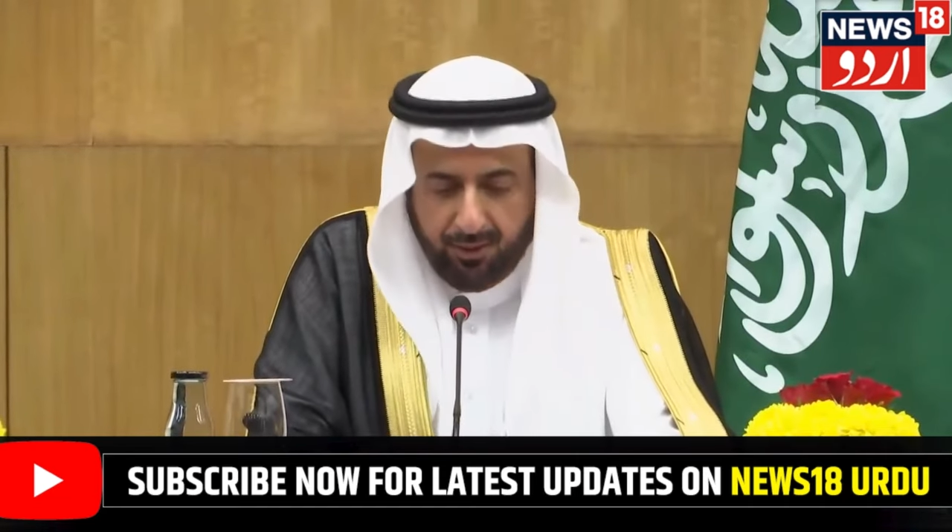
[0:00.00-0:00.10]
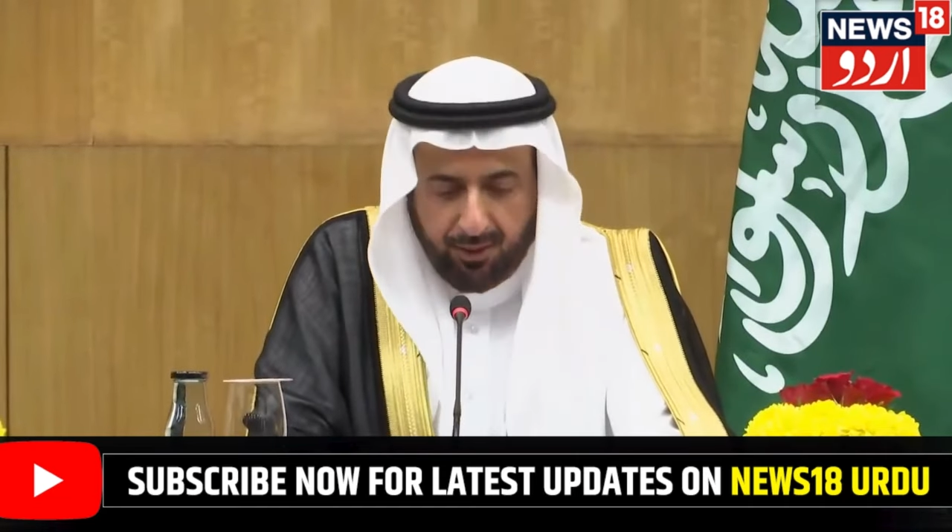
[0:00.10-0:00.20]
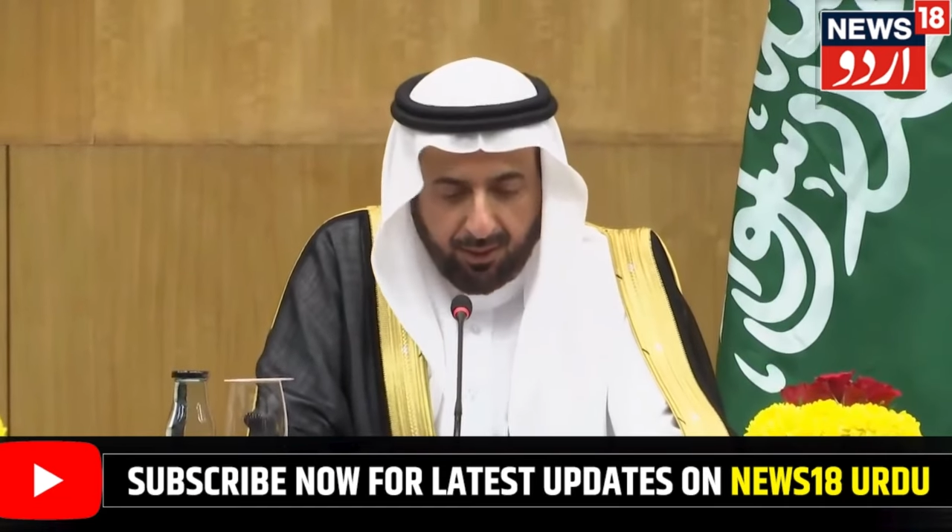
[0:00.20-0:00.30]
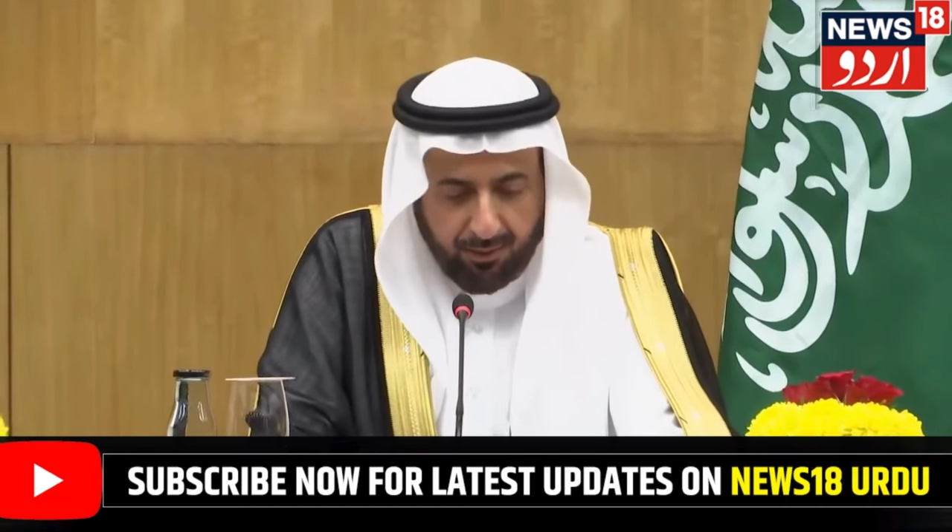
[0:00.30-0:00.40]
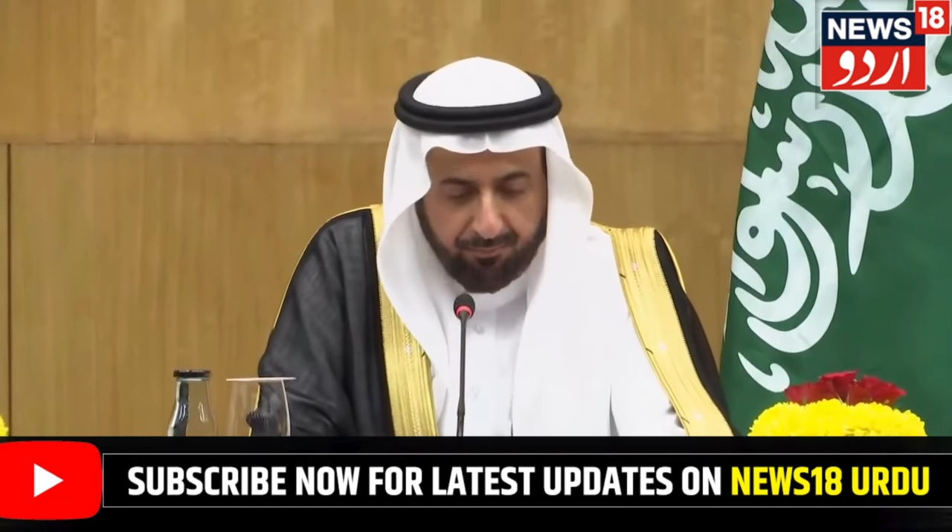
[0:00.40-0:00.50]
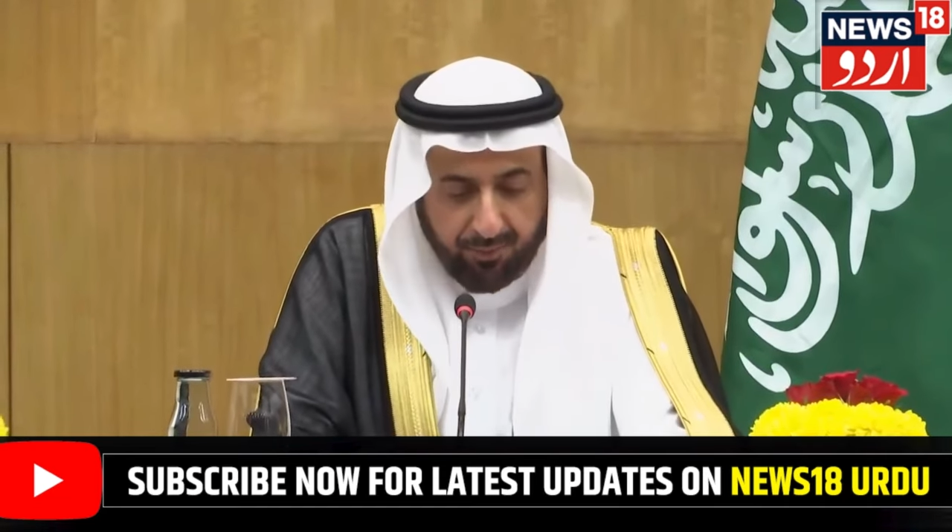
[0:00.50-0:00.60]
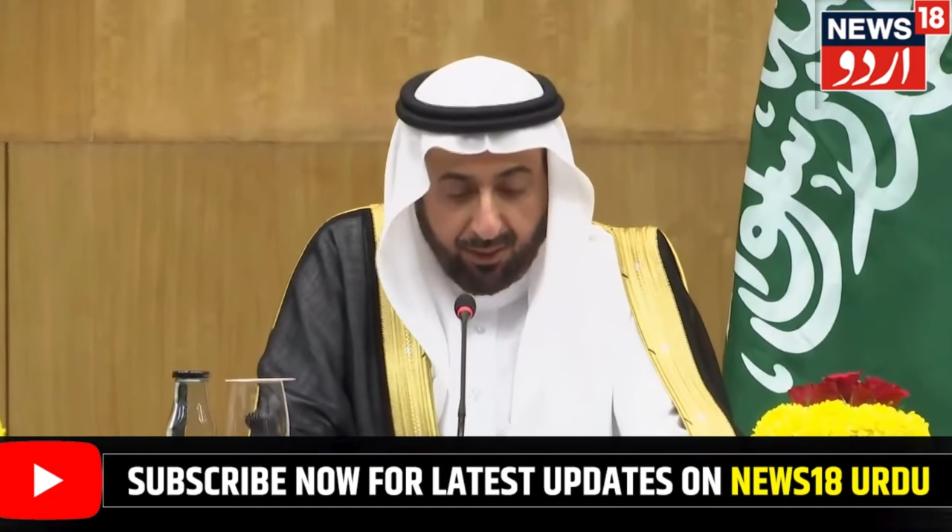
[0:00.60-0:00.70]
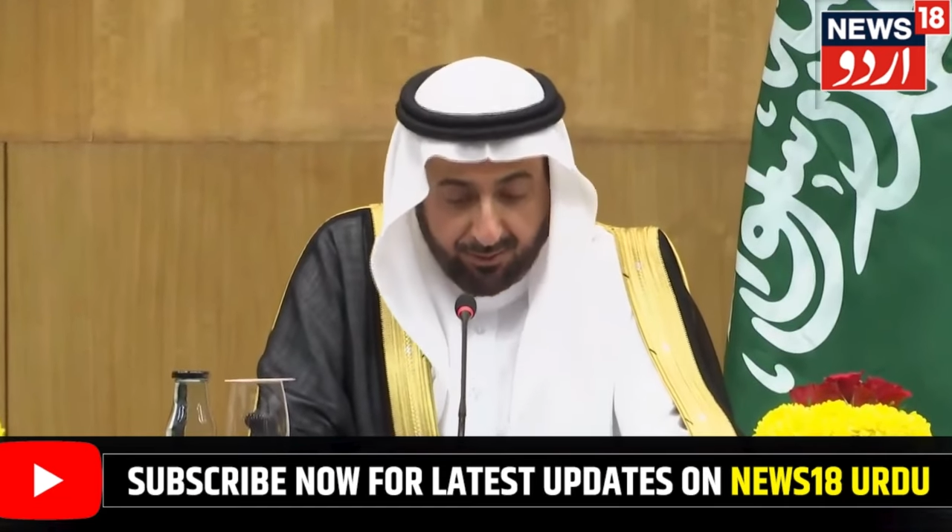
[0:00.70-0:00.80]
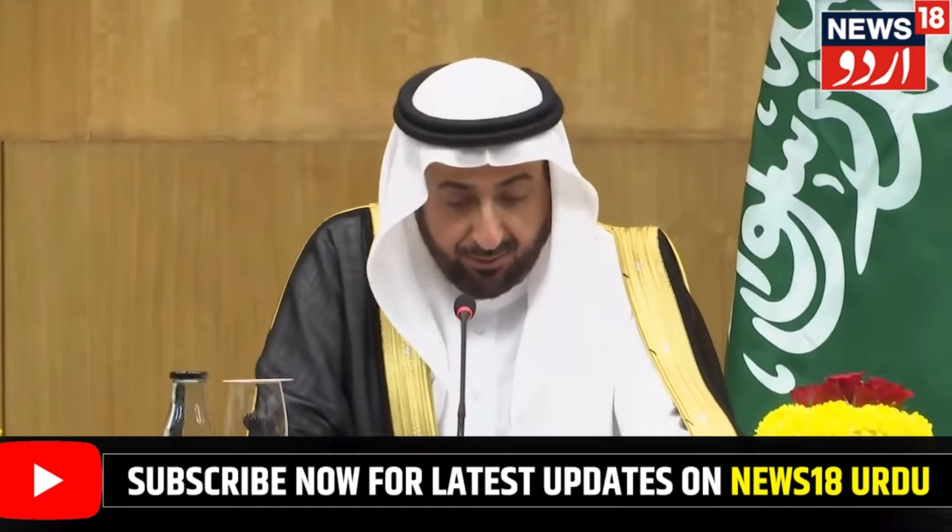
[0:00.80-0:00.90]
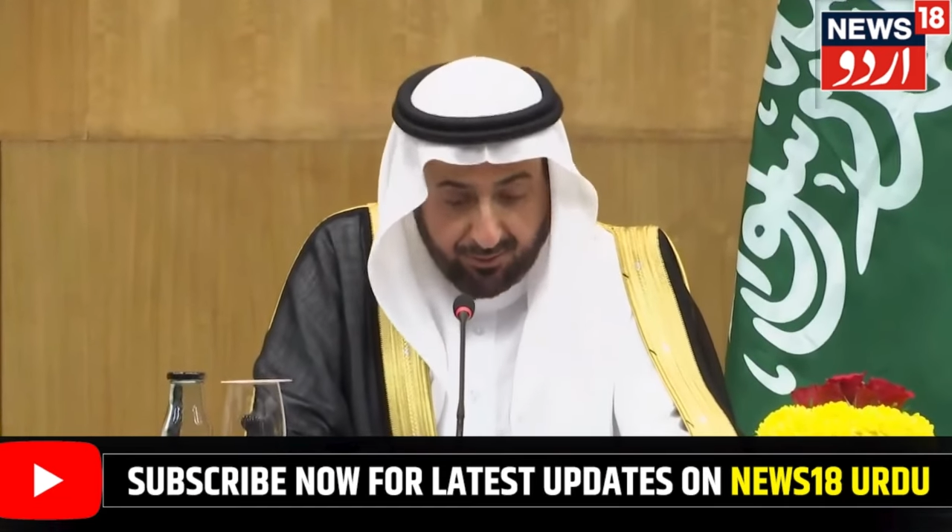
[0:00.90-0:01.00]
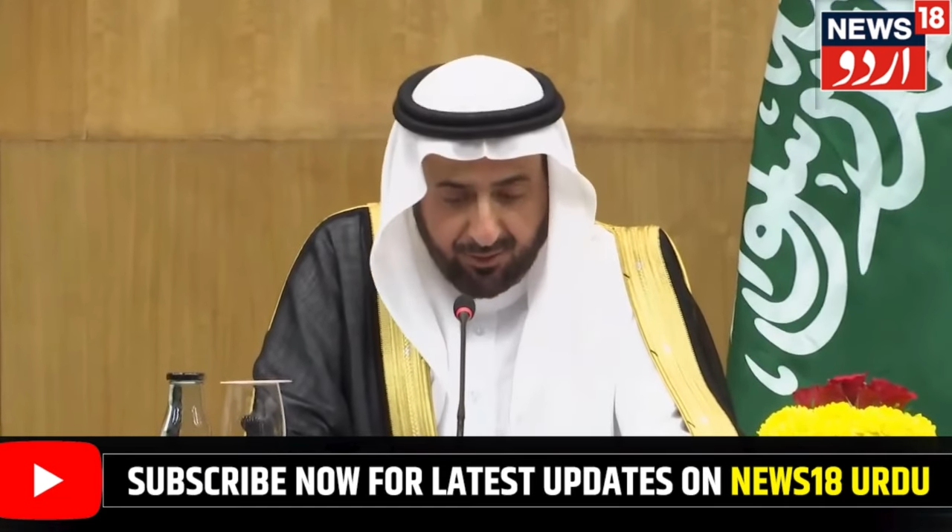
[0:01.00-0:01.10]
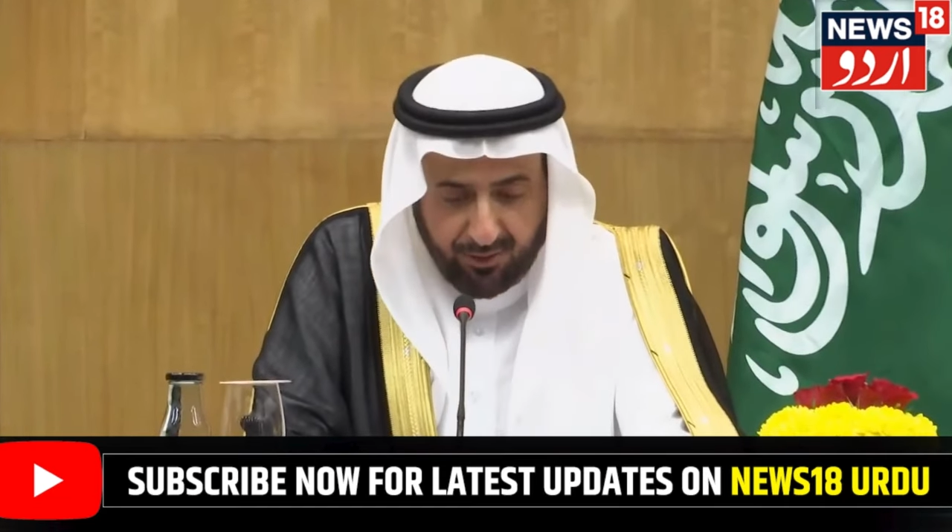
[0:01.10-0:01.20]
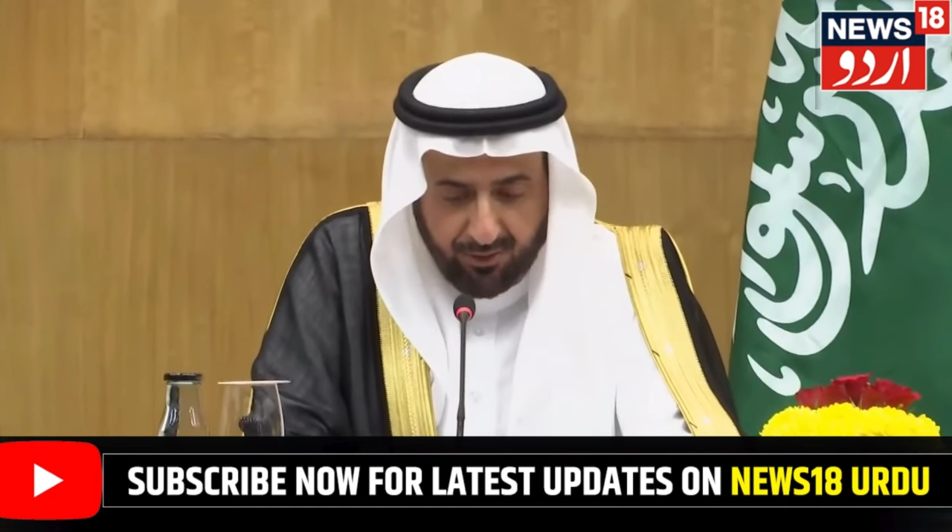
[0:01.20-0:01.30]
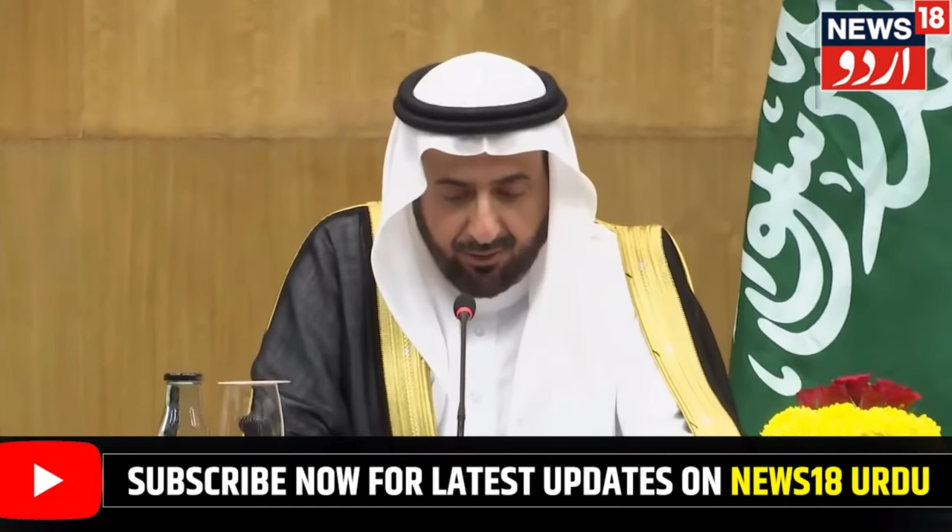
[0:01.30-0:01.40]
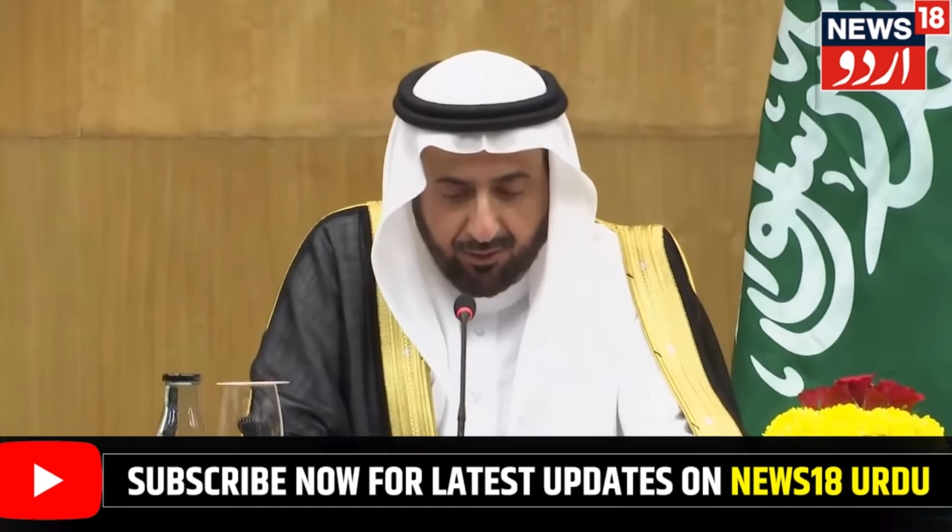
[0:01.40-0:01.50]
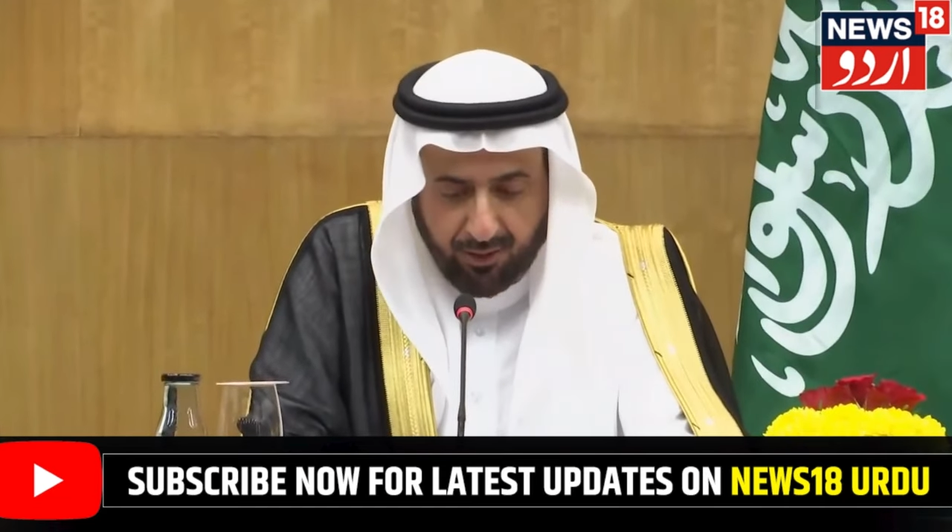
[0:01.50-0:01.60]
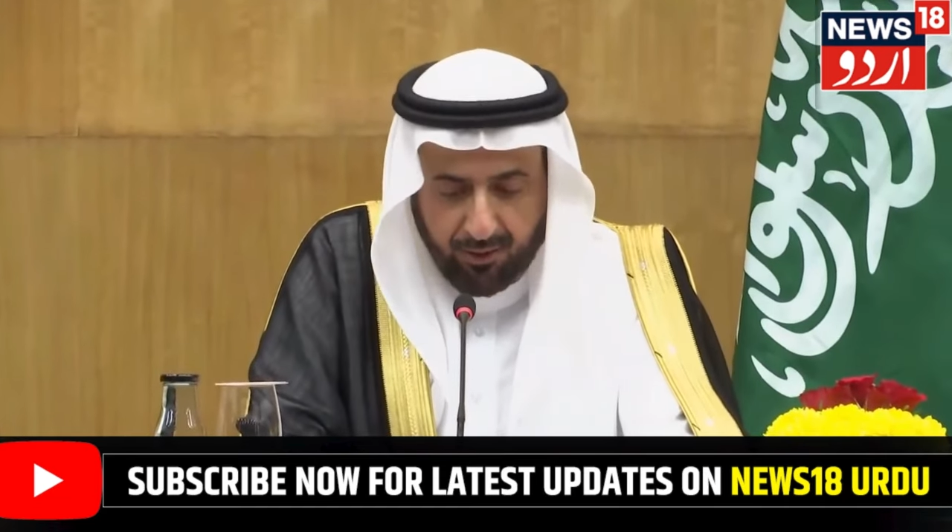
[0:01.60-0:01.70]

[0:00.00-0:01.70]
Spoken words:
I sincerely